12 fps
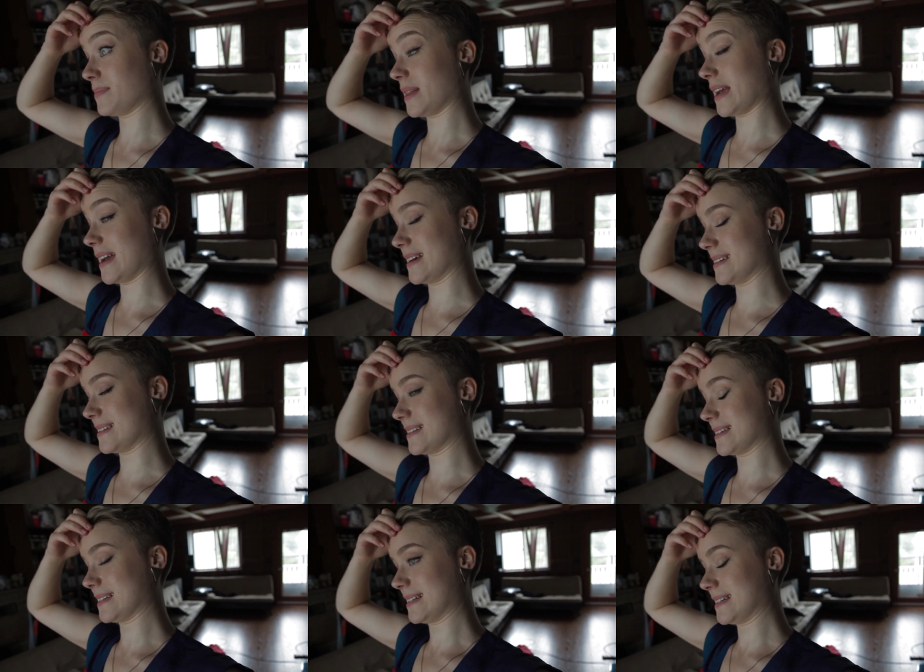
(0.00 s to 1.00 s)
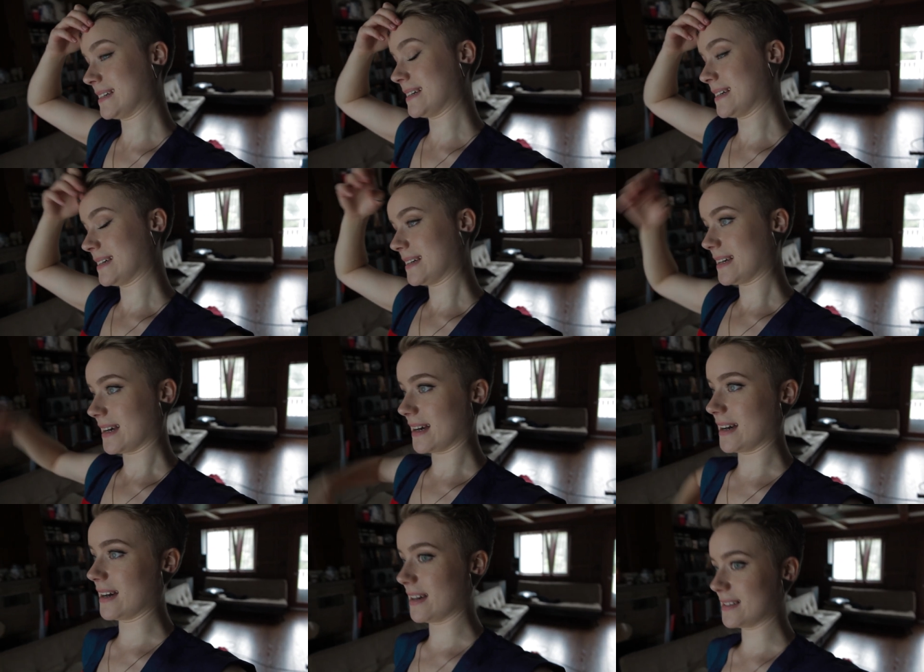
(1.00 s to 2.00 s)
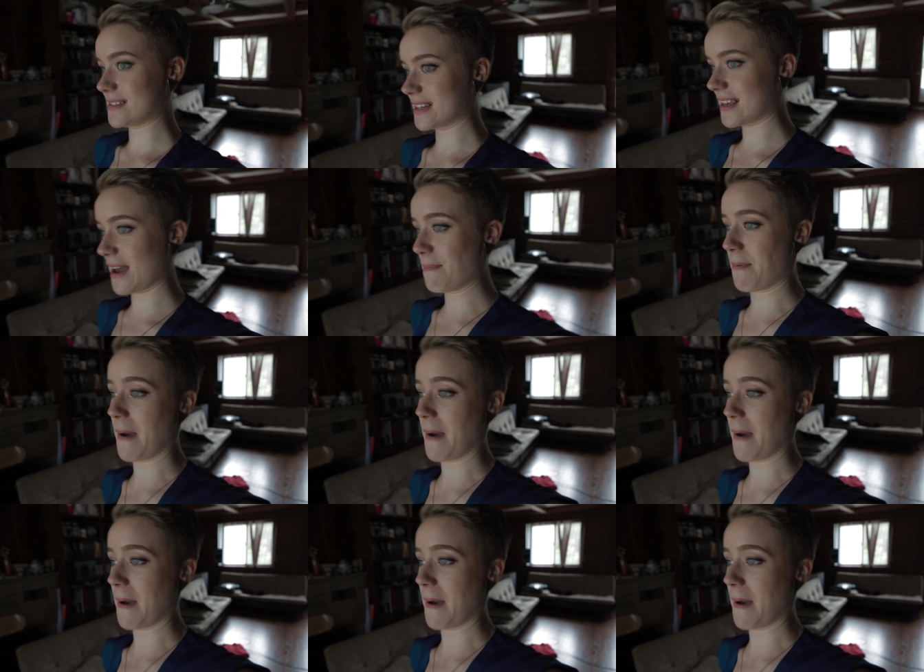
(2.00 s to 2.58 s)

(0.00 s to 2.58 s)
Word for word: planned uh, to get